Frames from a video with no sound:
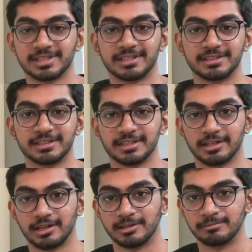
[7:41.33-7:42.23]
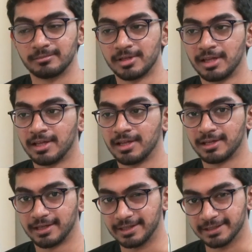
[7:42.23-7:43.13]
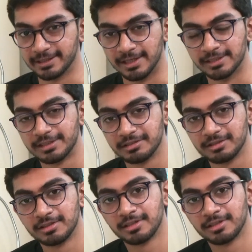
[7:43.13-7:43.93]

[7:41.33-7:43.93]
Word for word: I think I'm getting tired